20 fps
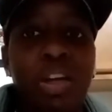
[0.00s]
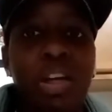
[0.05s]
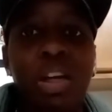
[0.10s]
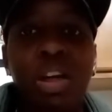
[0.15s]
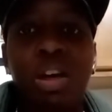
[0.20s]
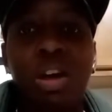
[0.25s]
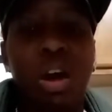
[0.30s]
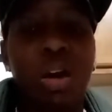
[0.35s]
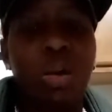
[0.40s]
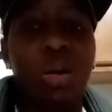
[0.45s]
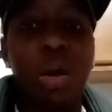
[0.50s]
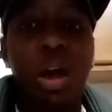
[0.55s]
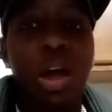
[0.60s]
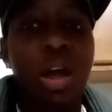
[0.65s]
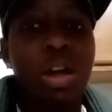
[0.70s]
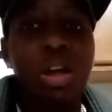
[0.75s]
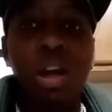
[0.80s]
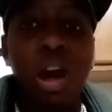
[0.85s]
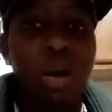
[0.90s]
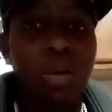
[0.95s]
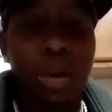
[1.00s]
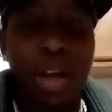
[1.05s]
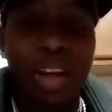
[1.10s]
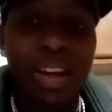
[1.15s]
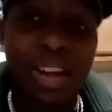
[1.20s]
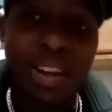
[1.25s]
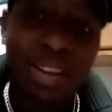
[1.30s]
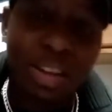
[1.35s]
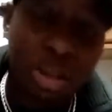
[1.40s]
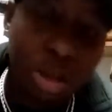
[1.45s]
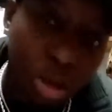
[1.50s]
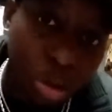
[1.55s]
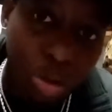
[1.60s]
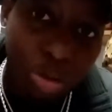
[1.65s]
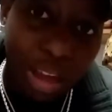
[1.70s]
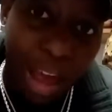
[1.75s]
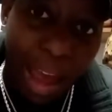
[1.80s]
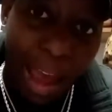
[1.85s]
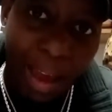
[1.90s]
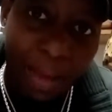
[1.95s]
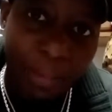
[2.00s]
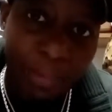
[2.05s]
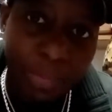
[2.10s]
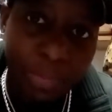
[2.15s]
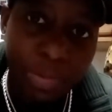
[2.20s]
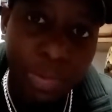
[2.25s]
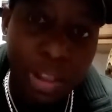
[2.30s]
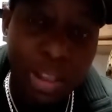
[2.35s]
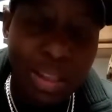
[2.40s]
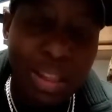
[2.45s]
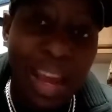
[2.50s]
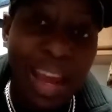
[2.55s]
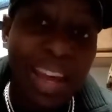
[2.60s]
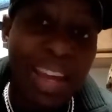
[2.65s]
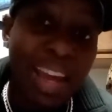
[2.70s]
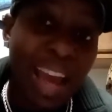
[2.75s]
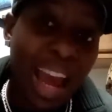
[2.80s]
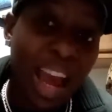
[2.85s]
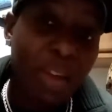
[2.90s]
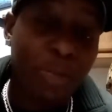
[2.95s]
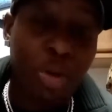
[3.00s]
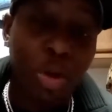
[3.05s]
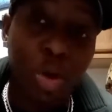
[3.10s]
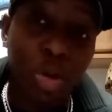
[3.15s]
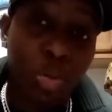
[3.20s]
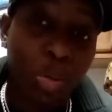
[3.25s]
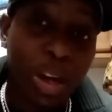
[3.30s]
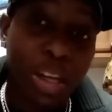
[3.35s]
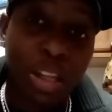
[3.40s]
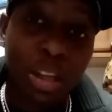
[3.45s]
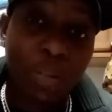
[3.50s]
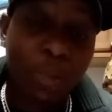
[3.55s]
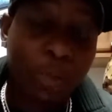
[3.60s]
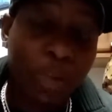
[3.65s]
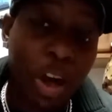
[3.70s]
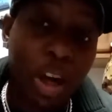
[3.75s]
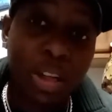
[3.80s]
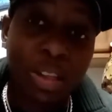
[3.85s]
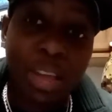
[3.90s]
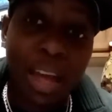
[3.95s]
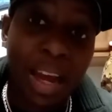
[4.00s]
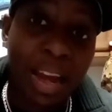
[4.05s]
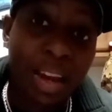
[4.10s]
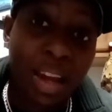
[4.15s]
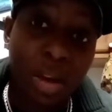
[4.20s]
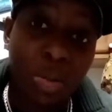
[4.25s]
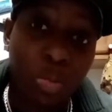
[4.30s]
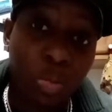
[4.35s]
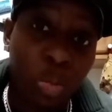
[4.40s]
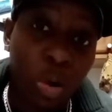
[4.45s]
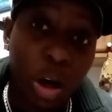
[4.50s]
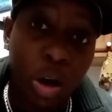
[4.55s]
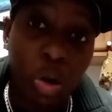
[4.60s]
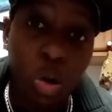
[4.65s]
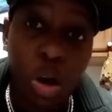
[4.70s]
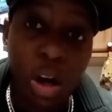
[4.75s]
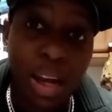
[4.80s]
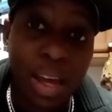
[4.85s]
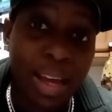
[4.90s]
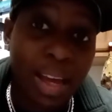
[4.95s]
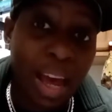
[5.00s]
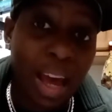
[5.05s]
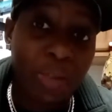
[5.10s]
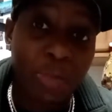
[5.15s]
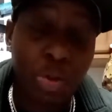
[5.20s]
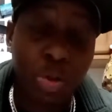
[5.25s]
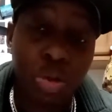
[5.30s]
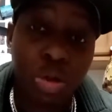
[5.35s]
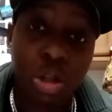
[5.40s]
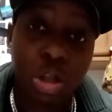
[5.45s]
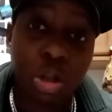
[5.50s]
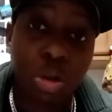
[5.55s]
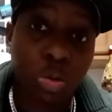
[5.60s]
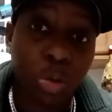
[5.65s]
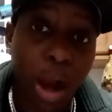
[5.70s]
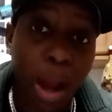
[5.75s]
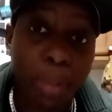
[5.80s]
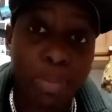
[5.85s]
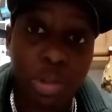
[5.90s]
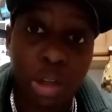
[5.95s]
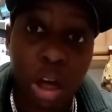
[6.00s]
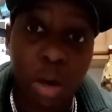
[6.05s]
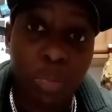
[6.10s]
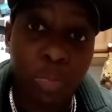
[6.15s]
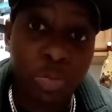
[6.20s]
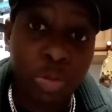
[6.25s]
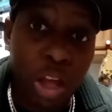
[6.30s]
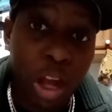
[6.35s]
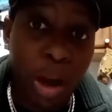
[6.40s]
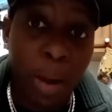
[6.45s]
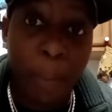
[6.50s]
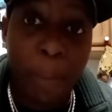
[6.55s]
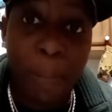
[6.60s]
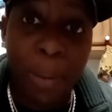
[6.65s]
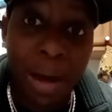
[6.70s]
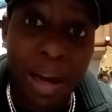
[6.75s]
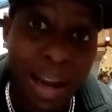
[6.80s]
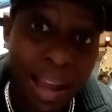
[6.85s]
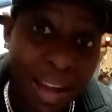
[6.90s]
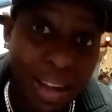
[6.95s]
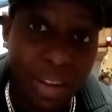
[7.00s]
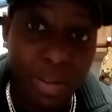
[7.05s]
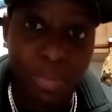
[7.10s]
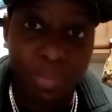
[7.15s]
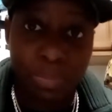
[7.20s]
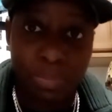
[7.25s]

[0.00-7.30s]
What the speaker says: You know, no, they didn't do that. They gave you what the fuck they didn't want, or they gave you the scraps of their plate.